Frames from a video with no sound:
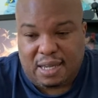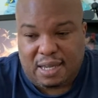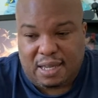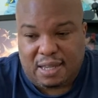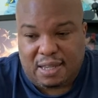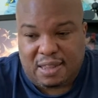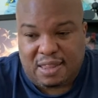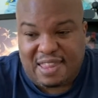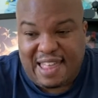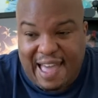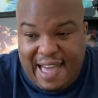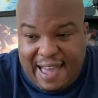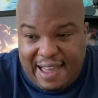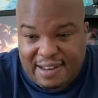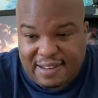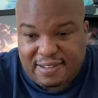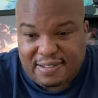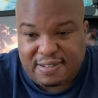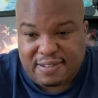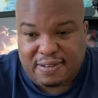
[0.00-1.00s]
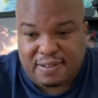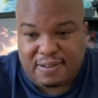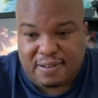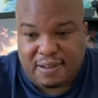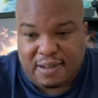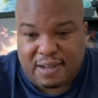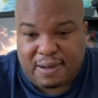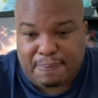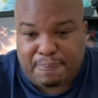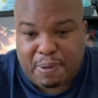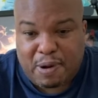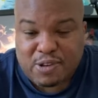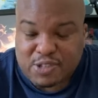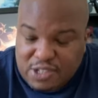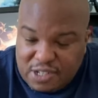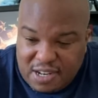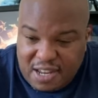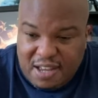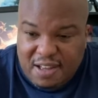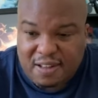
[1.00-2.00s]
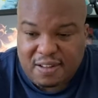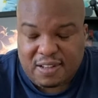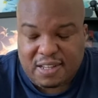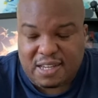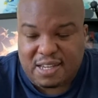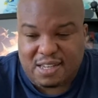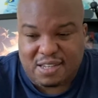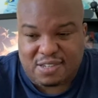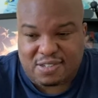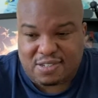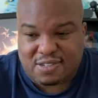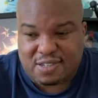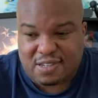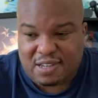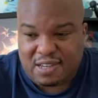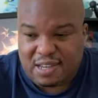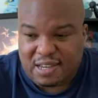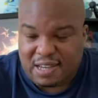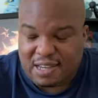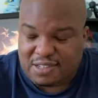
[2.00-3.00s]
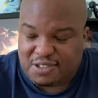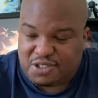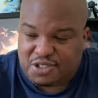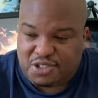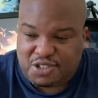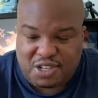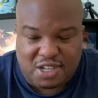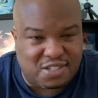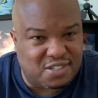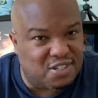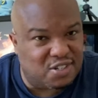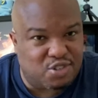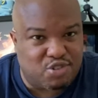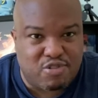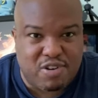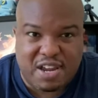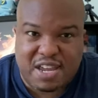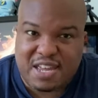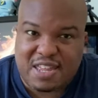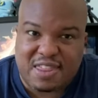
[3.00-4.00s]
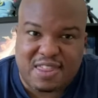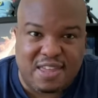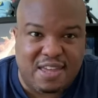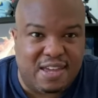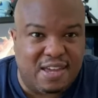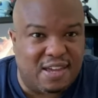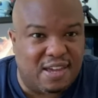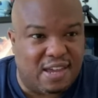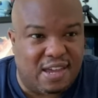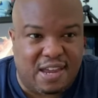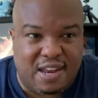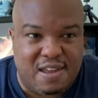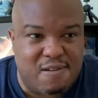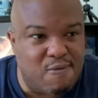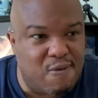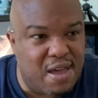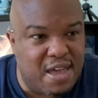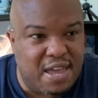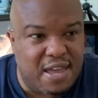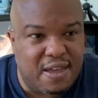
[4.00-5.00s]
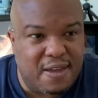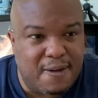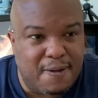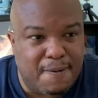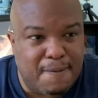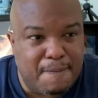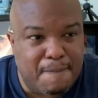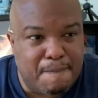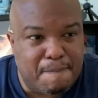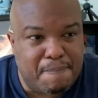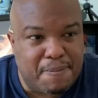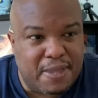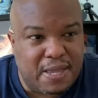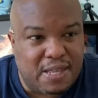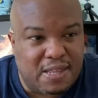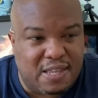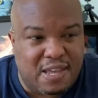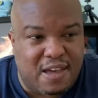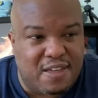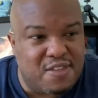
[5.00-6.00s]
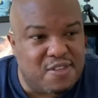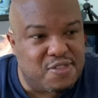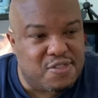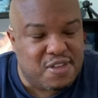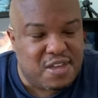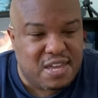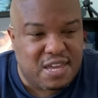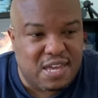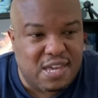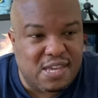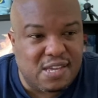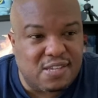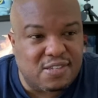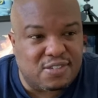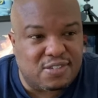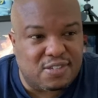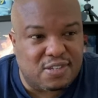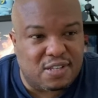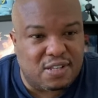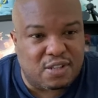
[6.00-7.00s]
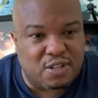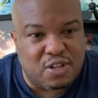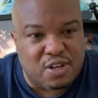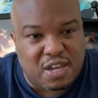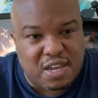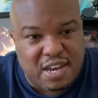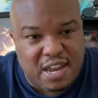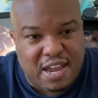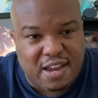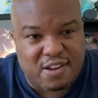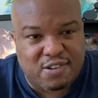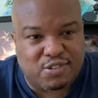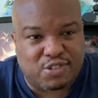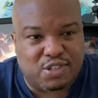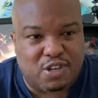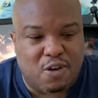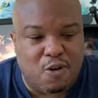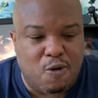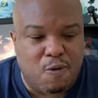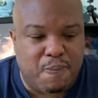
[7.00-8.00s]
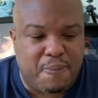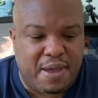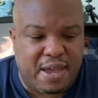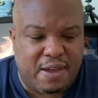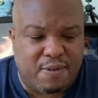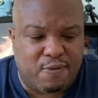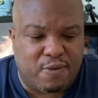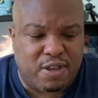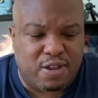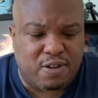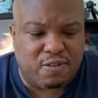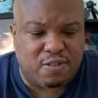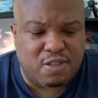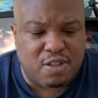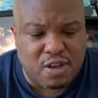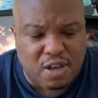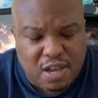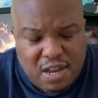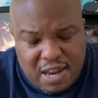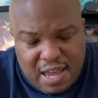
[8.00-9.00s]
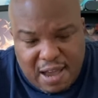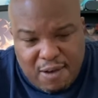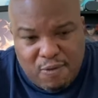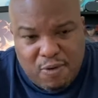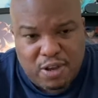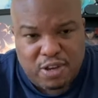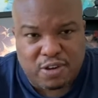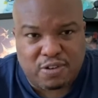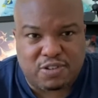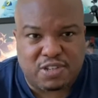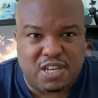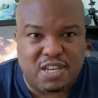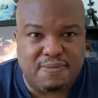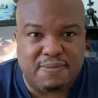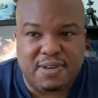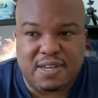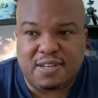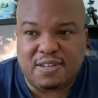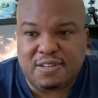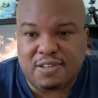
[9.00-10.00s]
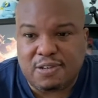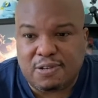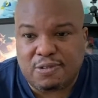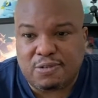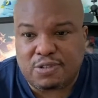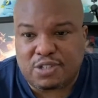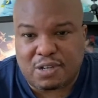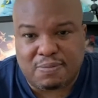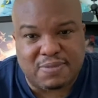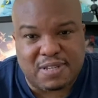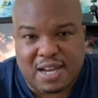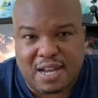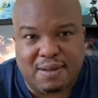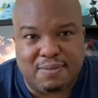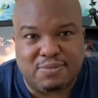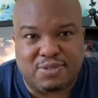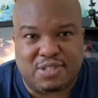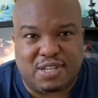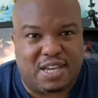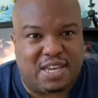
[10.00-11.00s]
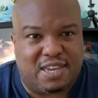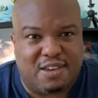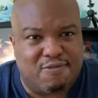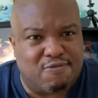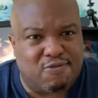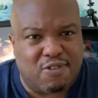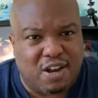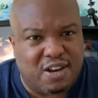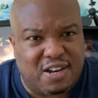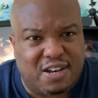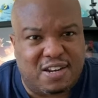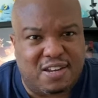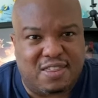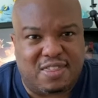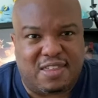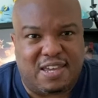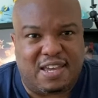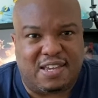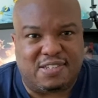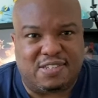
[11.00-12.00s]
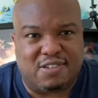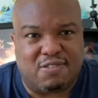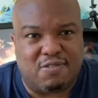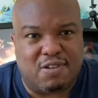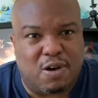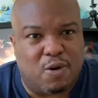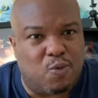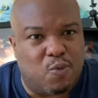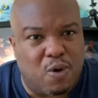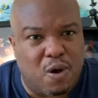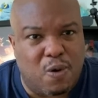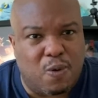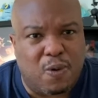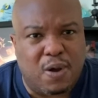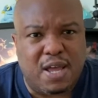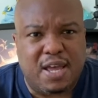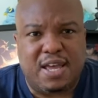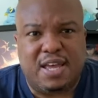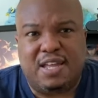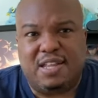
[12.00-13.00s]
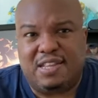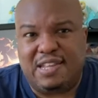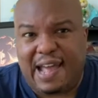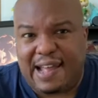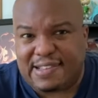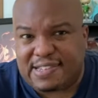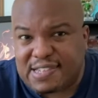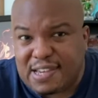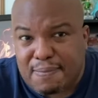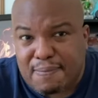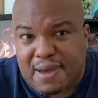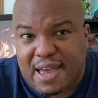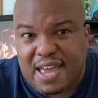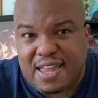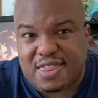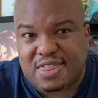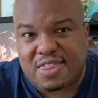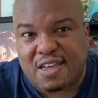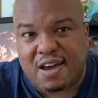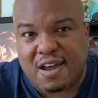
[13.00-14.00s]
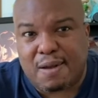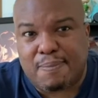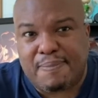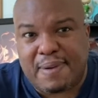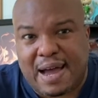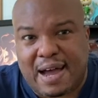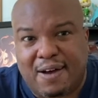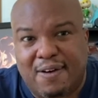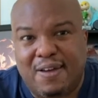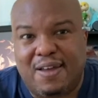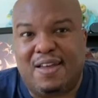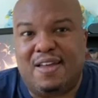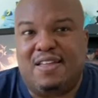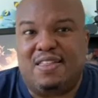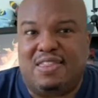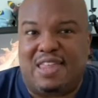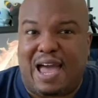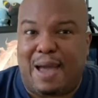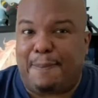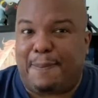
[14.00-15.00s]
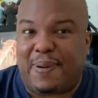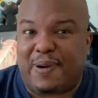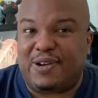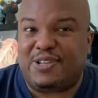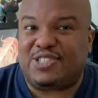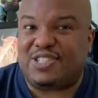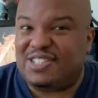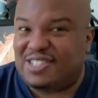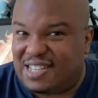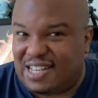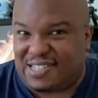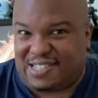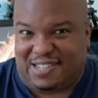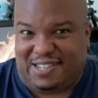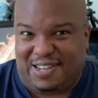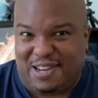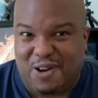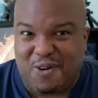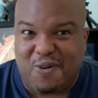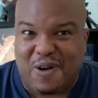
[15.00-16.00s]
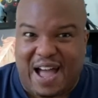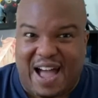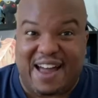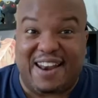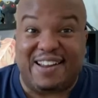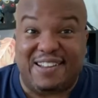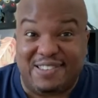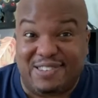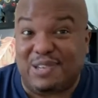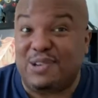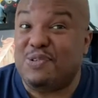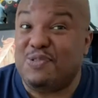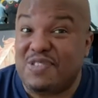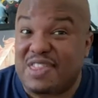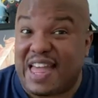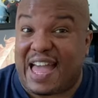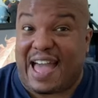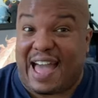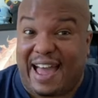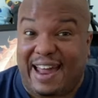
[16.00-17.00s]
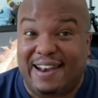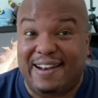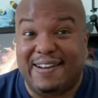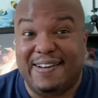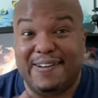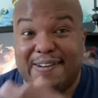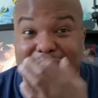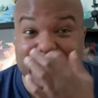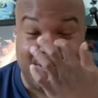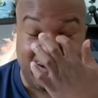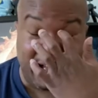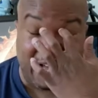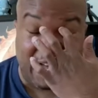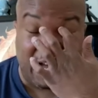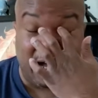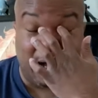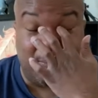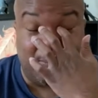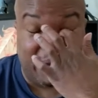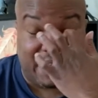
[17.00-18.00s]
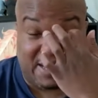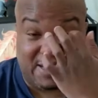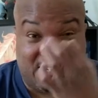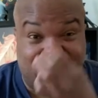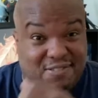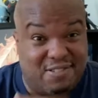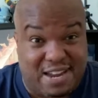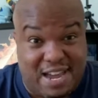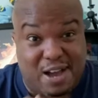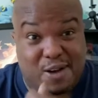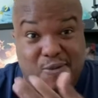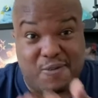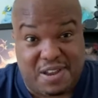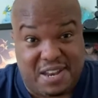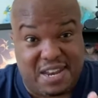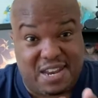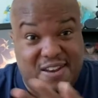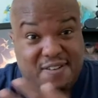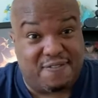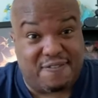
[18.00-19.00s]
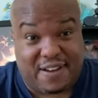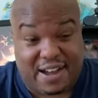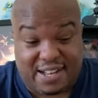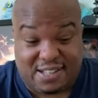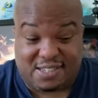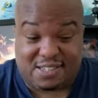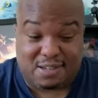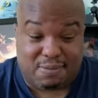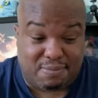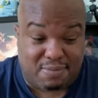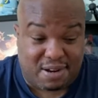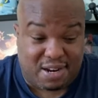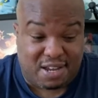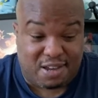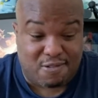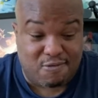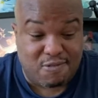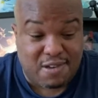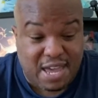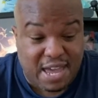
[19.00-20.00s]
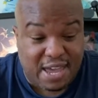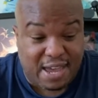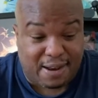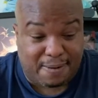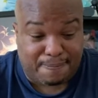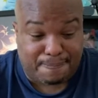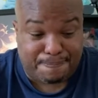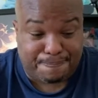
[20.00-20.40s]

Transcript: that personnel is just a tricky thing anyway. The other thing is looking at your scope, and when you're looking at what your team can do, sometimes like you run into things, you go, whoa, that's something I hadn't thought about. That person doesn't know how to do that. And so now we need to find somebody who can.